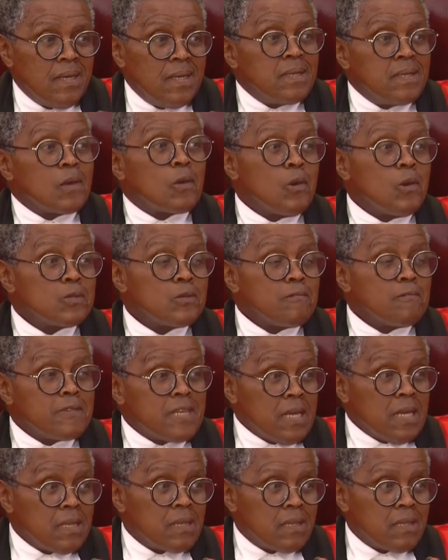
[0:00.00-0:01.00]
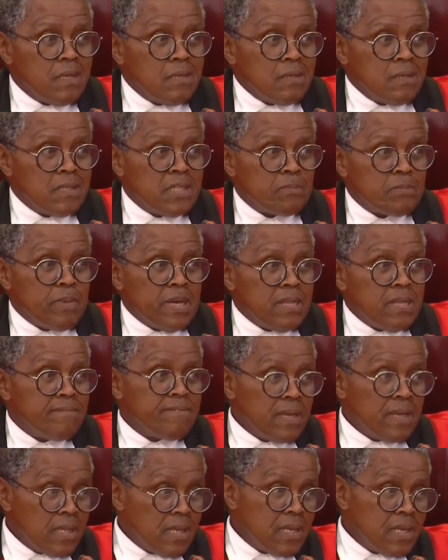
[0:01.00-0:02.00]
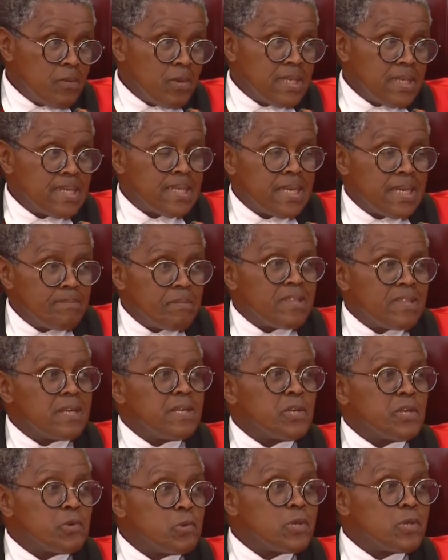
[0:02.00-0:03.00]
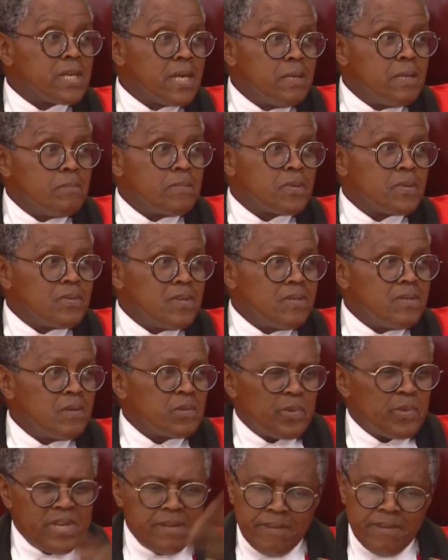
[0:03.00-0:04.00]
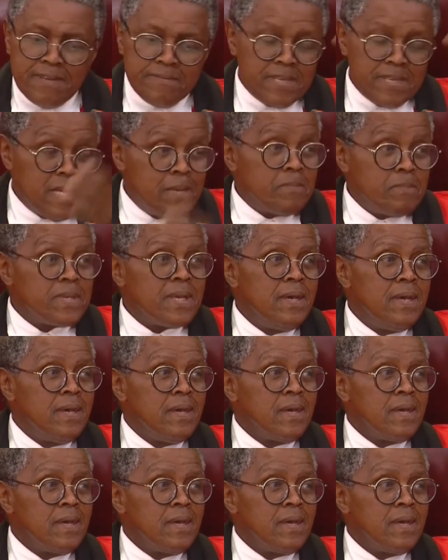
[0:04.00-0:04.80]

And the cause of death, despite the fact that you were stabbed 32 times or 25 times,